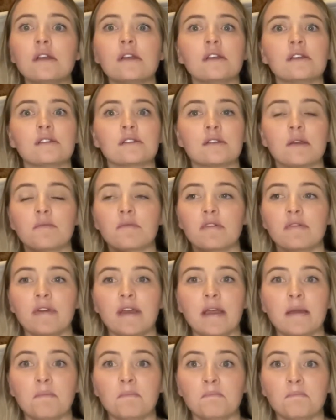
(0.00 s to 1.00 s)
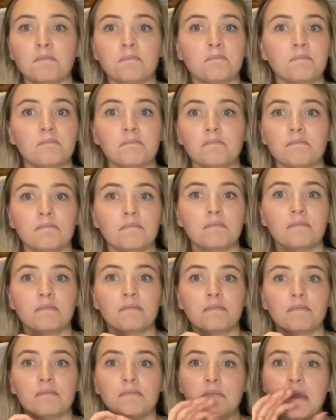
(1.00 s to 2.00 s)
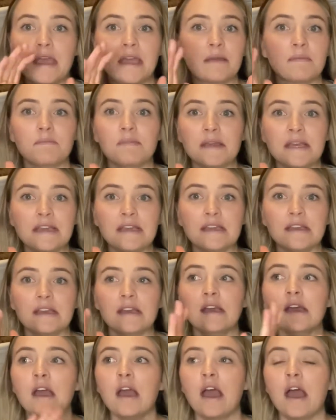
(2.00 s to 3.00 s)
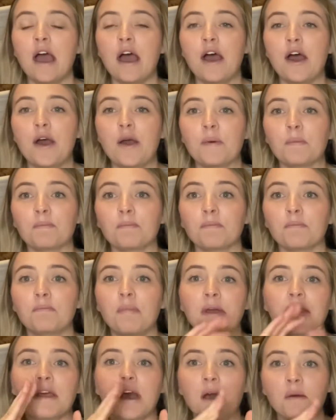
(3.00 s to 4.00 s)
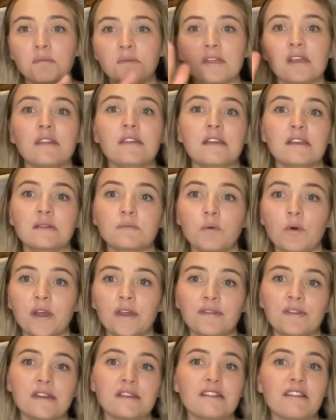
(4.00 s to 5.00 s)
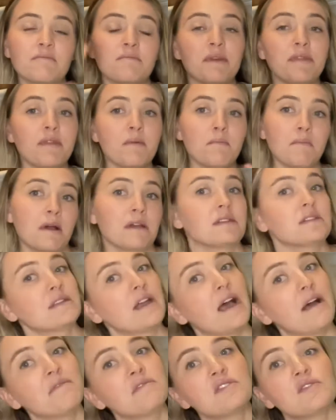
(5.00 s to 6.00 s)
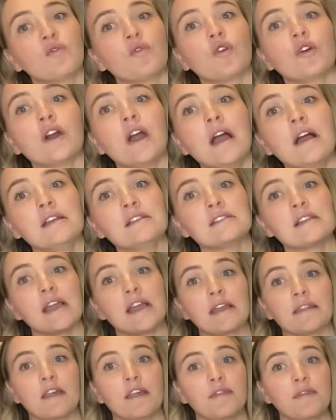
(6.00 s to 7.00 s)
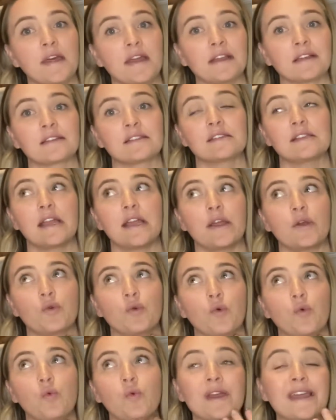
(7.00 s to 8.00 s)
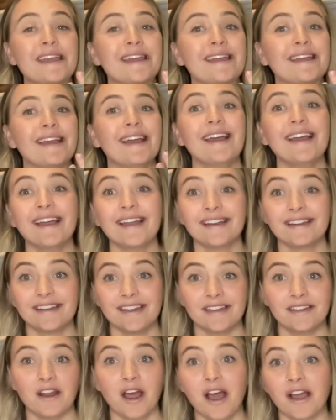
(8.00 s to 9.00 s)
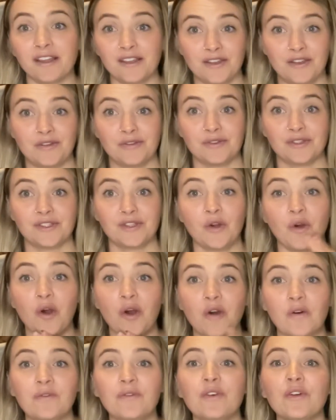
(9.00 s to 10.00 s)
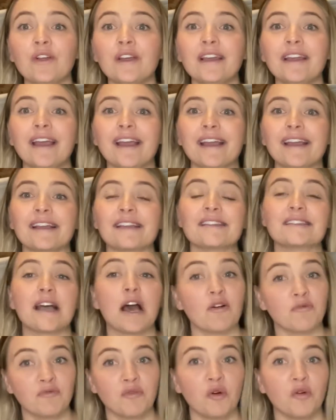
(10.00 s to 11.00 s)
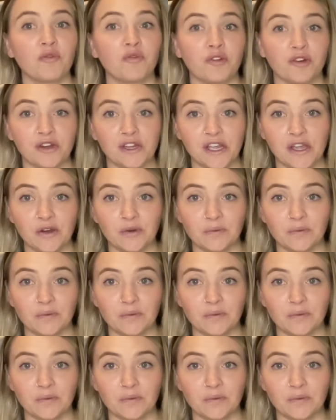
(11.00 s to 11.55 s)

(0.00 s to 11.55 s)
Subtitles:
some of it may be, but up to this point, these have been the must-haves for us and the things that we did not use. So hopefully it's helpful for you.